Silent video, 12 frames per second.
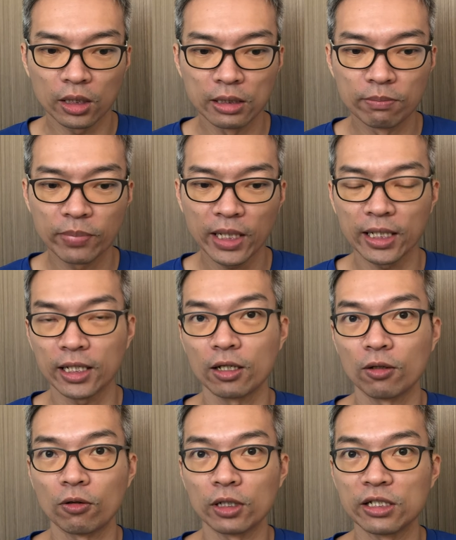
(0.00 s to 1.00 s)
impact
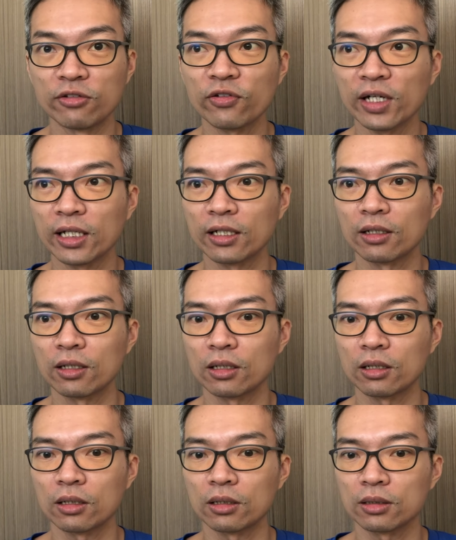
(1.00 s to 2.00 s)
or effect,
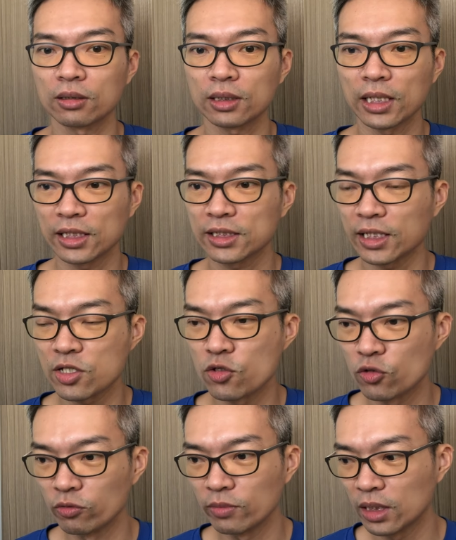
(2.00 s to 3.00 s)
thus I
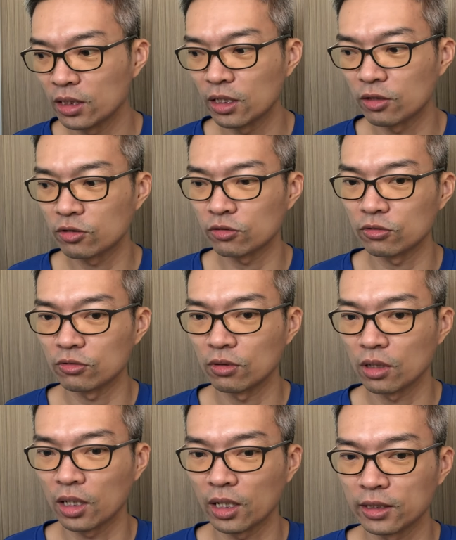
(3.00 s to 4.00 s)
zoom in into
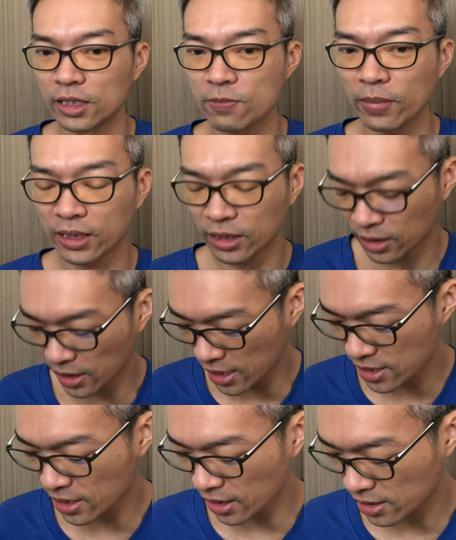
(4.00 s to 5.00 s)
this particular
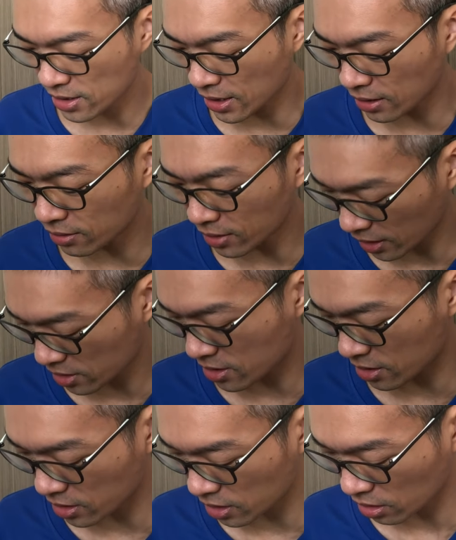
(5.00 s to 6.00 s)
asset, Suntec
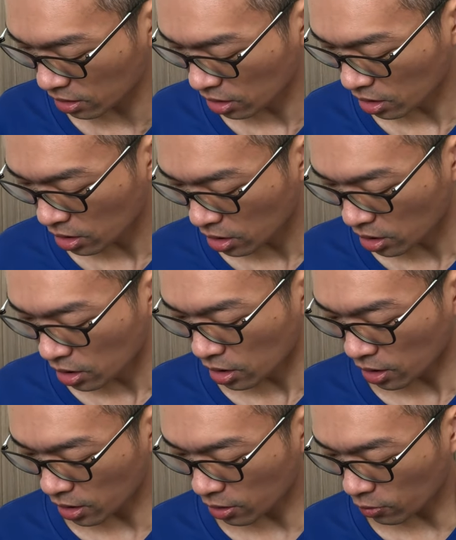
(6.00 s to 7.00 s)
City.
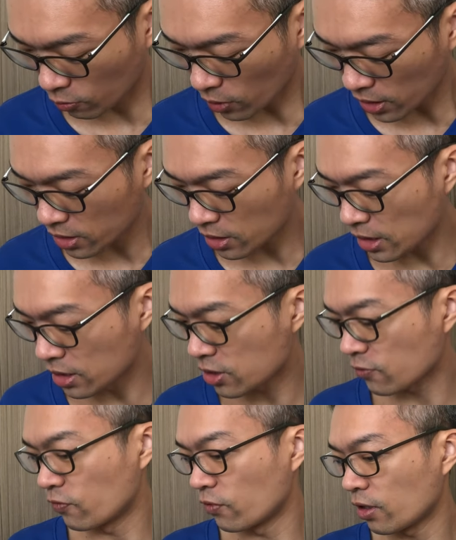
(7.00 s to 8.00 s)
What is
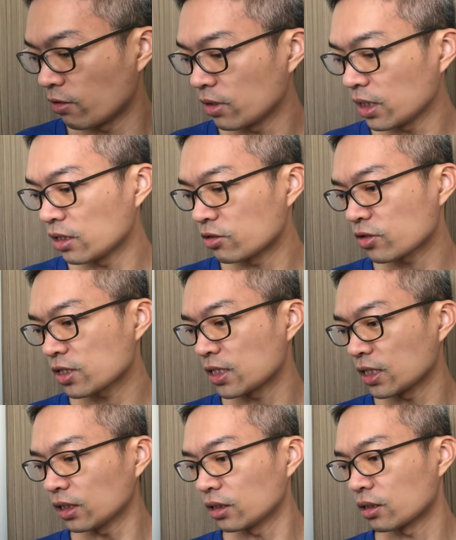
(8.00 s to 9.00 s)
very
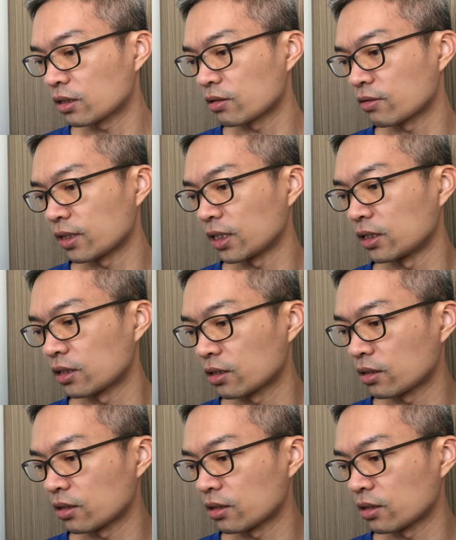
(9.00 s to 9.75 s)
interesting, right,